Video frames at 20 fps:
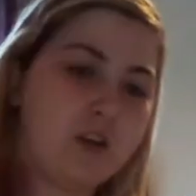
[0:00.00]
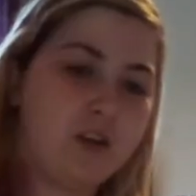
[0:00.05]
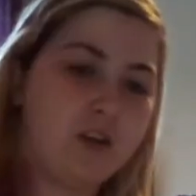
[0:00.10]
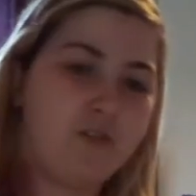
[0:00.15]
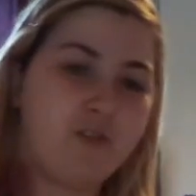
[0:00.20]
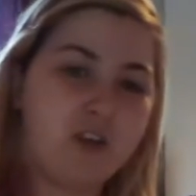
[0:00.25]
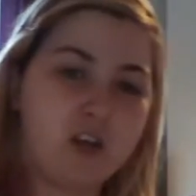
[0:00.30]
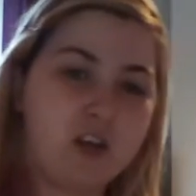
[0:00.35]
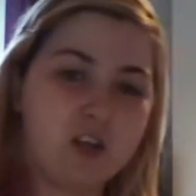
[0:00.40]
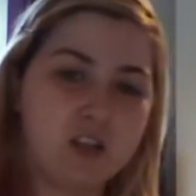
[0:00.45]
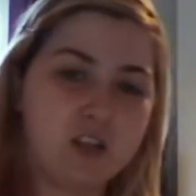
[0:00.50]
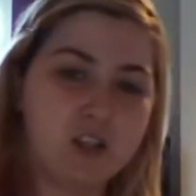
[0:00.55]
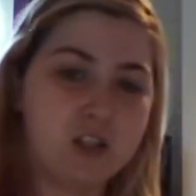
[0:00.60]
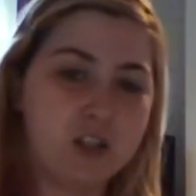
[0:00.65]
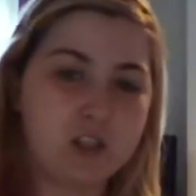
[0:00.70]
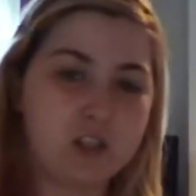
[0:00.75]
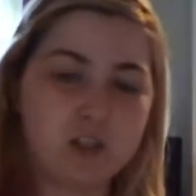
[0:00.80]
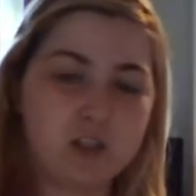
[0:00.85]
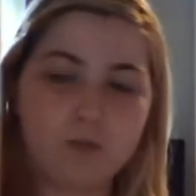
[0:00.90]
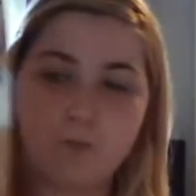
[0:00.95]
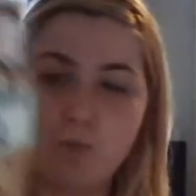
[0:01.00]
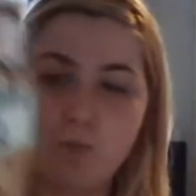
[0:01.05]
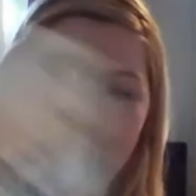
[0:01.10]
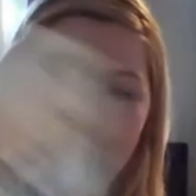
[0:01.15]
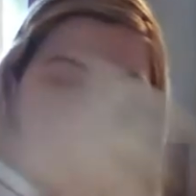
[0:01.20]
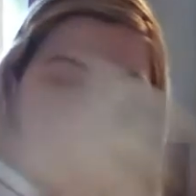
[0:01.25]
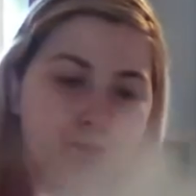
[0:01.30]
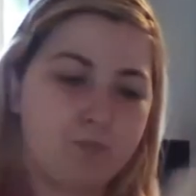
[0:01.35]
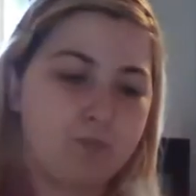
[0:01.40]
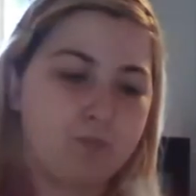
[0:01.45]
to finish
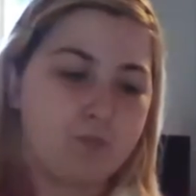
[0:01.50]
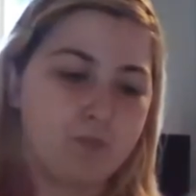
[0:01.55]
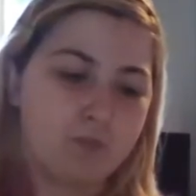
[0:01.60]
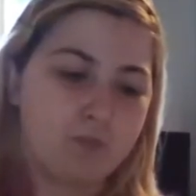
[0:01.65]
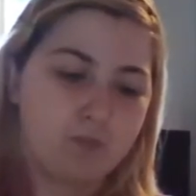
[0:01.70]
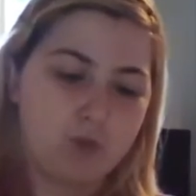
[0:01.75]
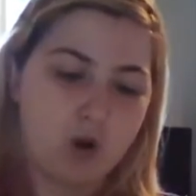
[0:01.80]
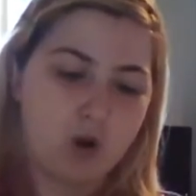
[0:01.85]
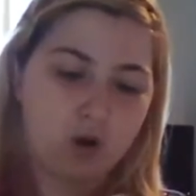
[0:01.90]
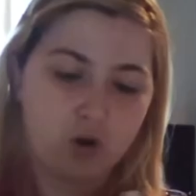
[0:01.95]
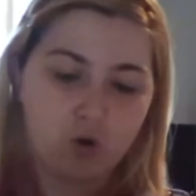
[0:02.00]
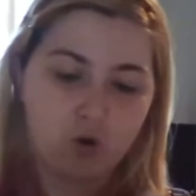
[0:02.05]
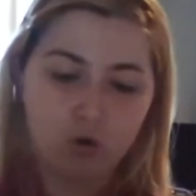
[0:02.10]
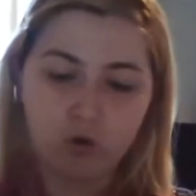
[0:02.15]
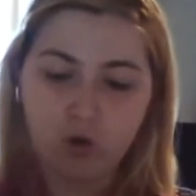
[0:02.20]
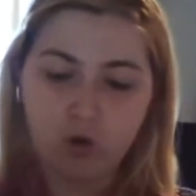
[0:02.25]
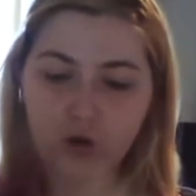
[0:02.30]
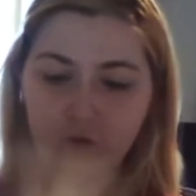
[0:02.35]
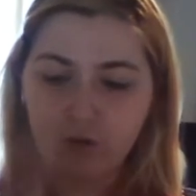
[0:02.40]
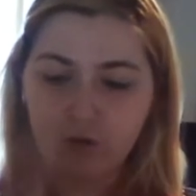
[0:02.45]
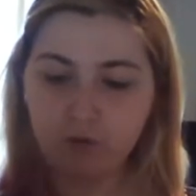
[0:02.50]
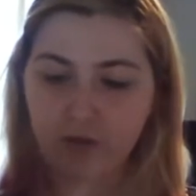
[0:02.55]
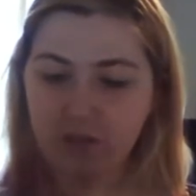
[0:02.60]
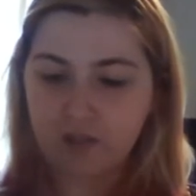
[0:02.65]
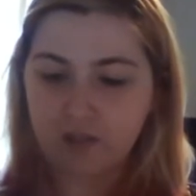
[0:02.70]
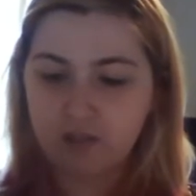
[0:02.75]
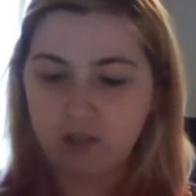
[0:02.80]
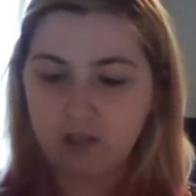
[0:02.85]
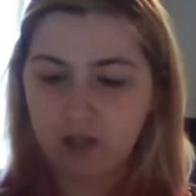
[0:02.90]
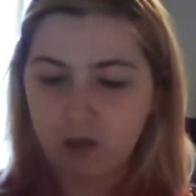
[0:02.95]
this, or go along with
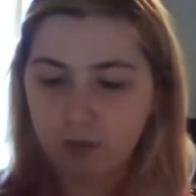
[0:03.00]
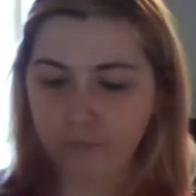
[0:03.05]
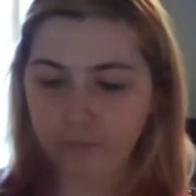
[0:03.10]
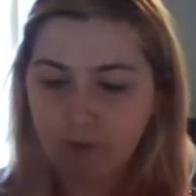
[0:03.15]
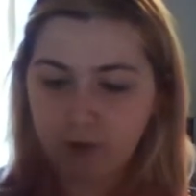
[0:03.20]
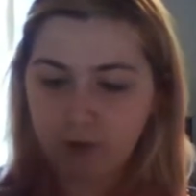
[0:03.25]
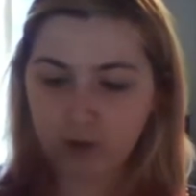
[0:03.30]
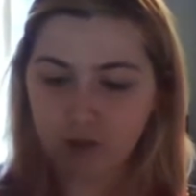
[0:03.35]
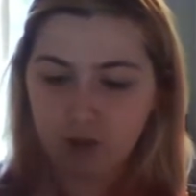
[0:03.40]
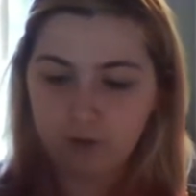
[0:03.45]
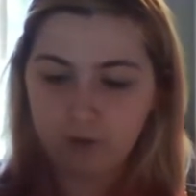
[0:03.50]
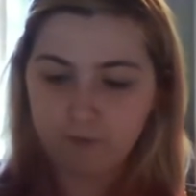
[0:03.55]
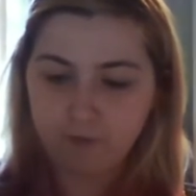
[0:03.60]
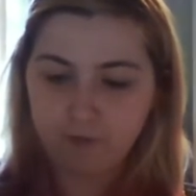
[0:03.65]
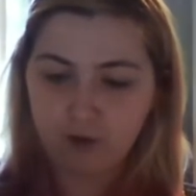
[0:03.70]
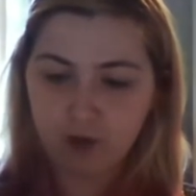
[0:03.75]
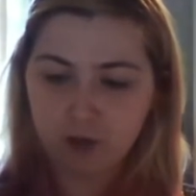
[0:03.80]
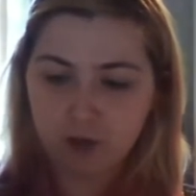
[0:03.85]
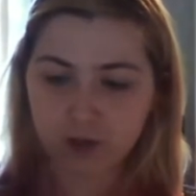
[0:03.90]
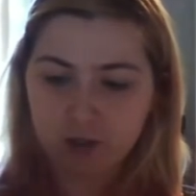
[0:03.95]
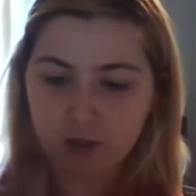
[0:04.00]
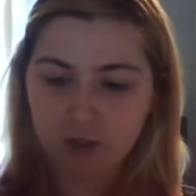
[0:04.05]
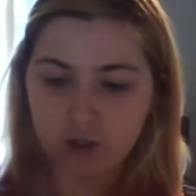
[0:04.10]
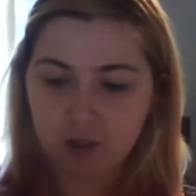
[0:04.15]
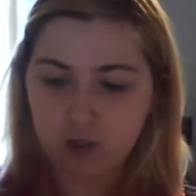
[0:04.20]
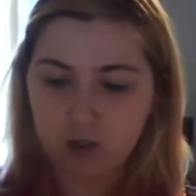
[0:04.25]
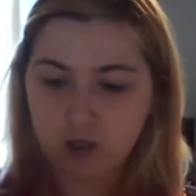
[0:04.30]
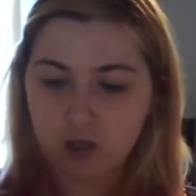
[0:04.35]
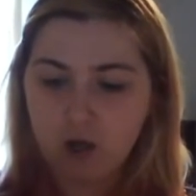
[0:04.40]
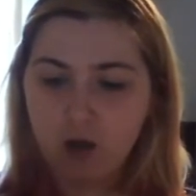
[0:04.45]
this here book
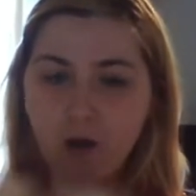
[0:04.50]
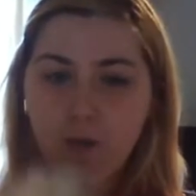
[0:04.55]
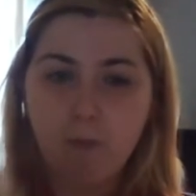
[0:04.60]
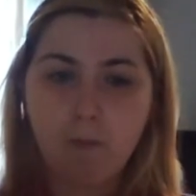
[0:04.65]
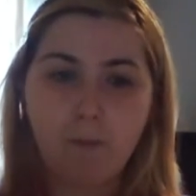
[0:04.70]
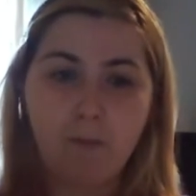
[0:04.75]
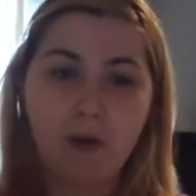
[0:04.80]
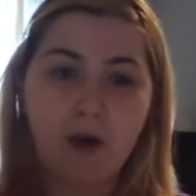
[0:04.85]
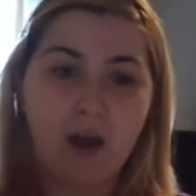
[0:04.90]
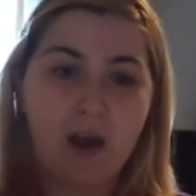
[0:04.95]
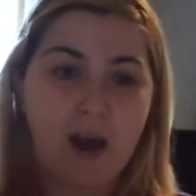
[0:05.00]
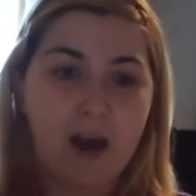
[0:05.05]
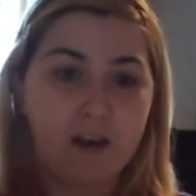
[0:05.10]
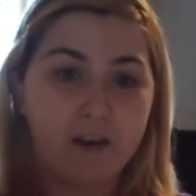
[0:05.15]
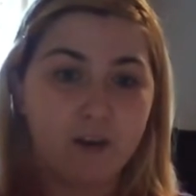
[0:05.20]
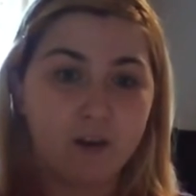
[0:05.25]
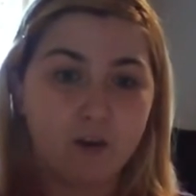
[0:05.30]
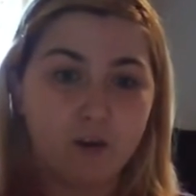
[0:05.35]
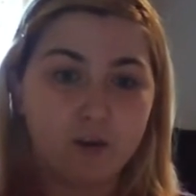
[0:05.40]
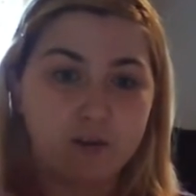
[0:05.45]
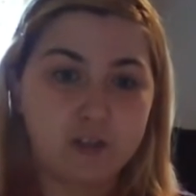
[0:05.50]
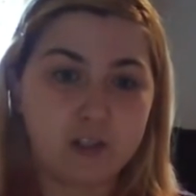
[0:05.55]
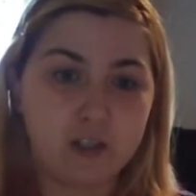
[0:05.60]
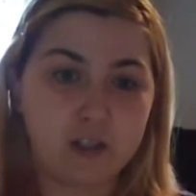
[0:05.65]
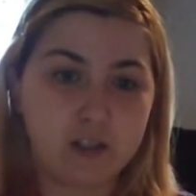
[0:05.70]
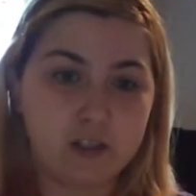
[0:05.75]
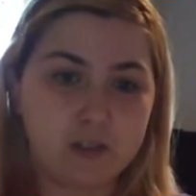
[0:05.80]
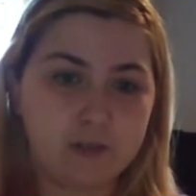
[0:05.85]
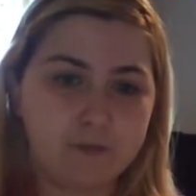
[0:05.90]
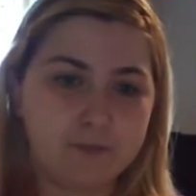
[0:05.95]
first, but I had lost it.
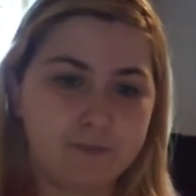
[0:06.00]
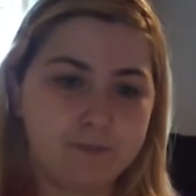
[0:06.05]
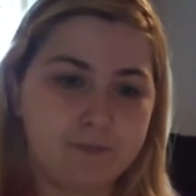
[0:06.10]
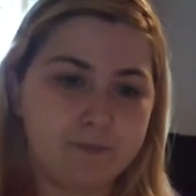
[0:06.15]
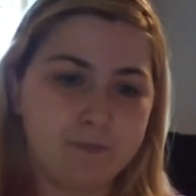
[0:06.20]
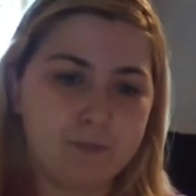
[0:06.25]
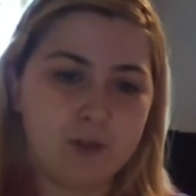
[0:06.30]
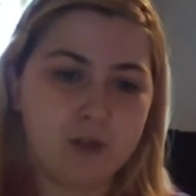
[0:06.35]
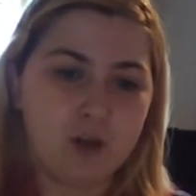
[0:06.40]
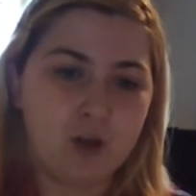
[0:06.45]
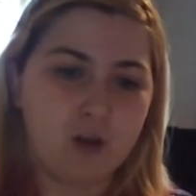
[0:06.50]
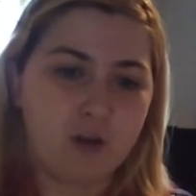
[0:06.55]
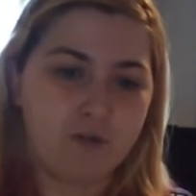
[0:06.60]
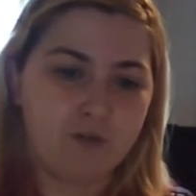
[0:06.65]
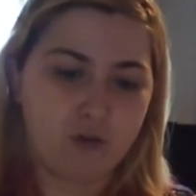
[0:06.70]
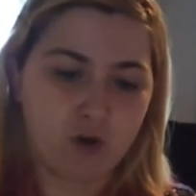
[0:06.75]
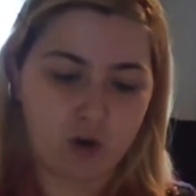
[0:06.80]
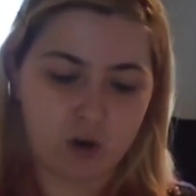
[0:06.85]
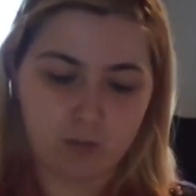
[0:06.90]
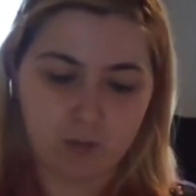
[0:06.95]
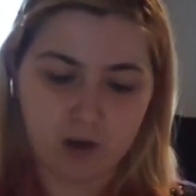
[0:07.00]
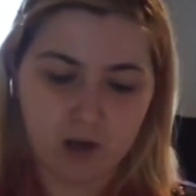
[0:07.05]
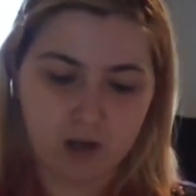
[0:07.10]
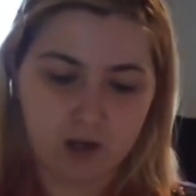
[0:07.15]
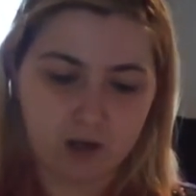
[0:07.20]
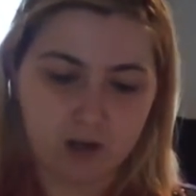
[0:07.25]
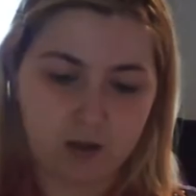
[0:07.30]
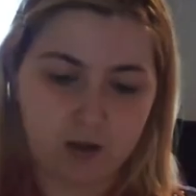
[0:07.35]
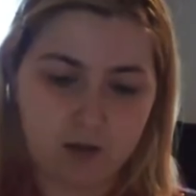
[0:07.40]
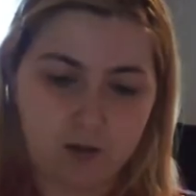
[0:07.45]
But now I've got it
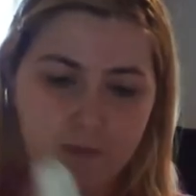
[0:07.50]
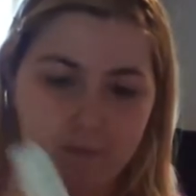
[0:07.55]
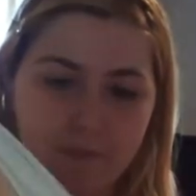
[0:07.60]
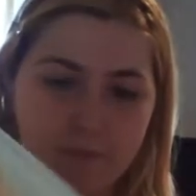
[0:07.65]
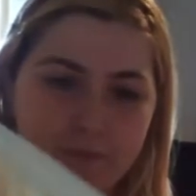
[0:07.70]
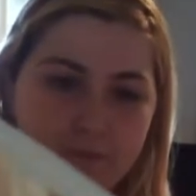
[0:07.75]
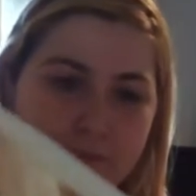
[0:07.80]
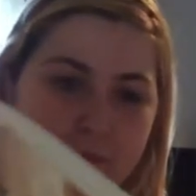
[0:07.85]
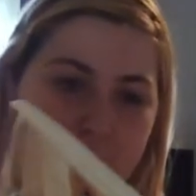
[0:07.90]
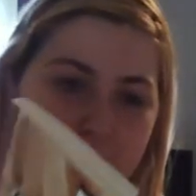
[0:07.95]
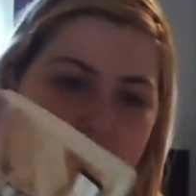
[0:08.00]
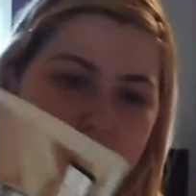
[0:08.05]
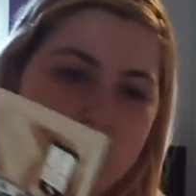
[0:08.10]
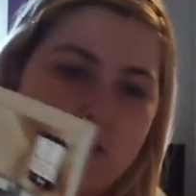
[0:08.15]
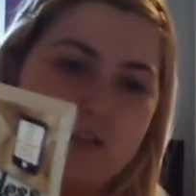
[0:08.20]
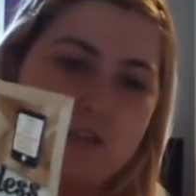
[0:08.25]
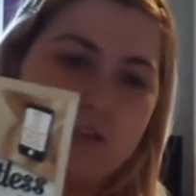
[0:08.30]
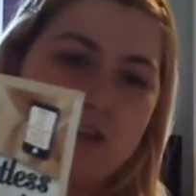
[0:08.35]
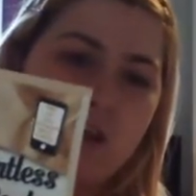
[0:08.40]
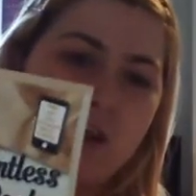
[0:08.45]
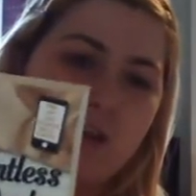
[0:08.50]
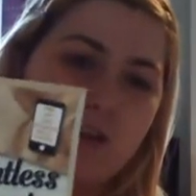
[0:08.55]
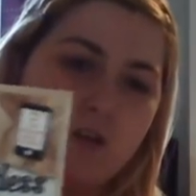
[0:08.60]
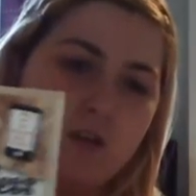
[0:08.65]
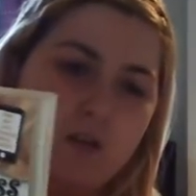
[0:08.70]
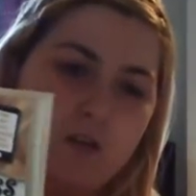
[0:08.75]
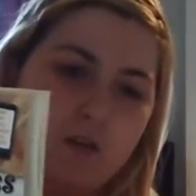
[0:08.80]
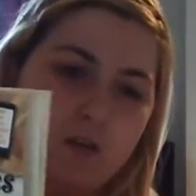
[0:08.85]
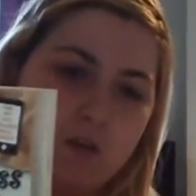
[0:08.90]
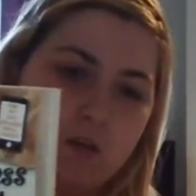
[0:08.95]
back. But it's kind
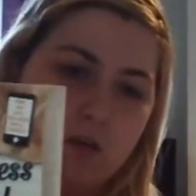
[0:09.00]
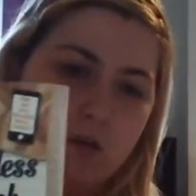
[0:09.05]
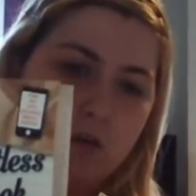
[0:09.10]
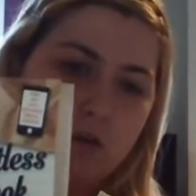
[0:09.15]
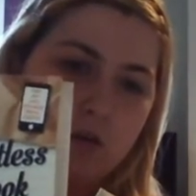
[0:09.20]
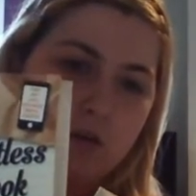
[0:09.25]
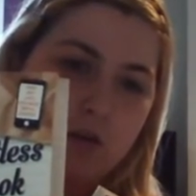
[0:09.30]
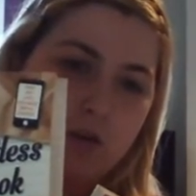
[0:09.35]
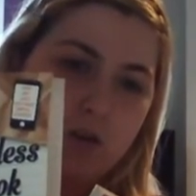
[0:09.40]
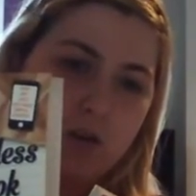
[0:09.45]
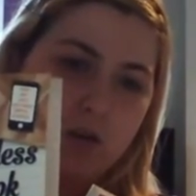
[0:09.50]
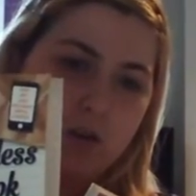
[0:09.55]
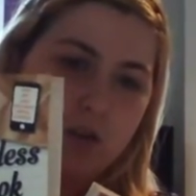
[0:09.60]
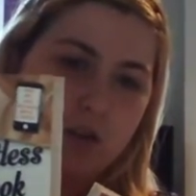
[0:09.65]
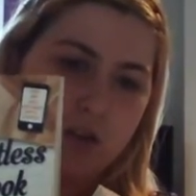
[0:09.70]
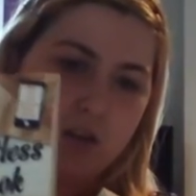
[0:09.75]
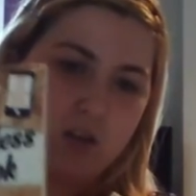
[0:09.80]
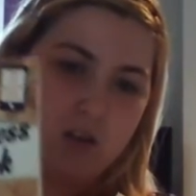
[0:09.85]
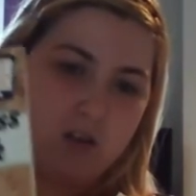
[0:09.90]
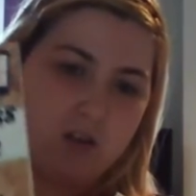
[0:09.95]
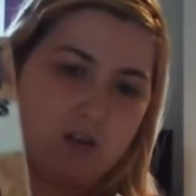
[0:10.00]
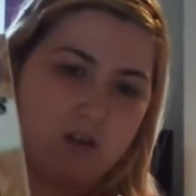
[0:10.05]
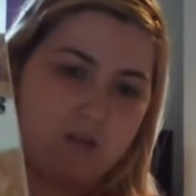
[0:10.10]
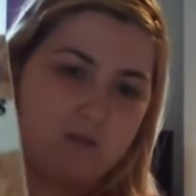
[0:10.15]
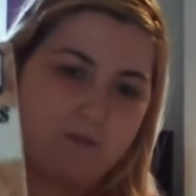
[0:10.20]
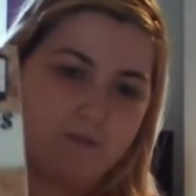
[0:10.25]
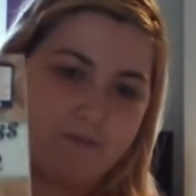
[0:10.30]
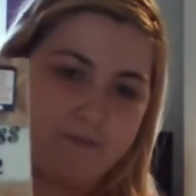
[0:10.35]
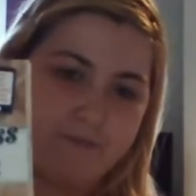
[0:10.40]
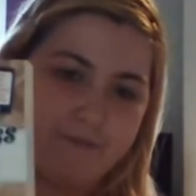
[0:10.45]
of like
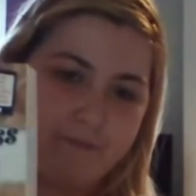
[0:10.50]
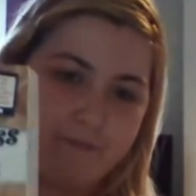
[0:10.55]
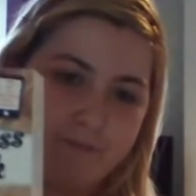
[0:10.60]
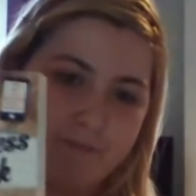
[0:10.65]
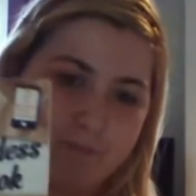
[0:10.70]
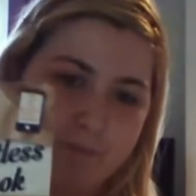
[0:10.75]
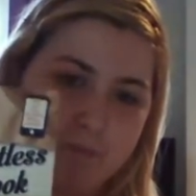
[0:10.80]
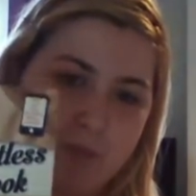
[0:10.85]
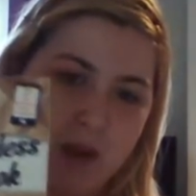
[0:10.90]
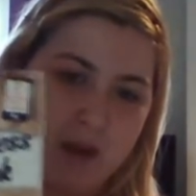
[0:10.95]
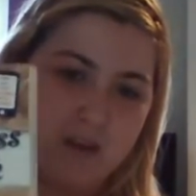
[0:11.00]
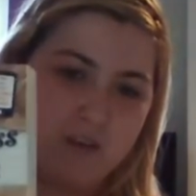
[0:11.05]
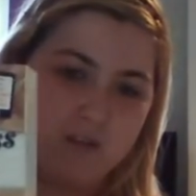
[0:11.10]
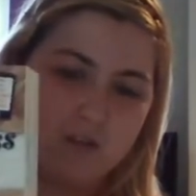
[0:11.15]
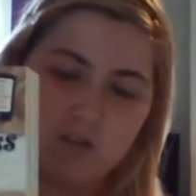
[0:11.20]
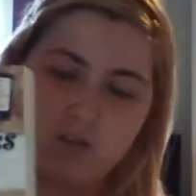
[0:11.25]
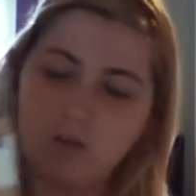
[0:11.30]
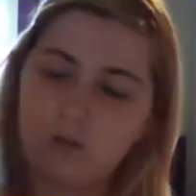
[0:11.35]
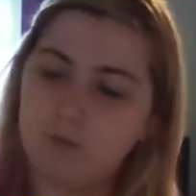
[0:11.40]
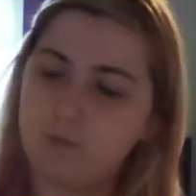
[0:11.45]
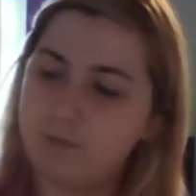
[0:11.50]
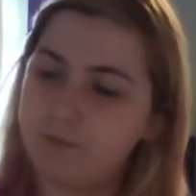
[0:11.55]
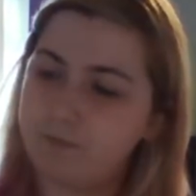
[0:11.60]
bent.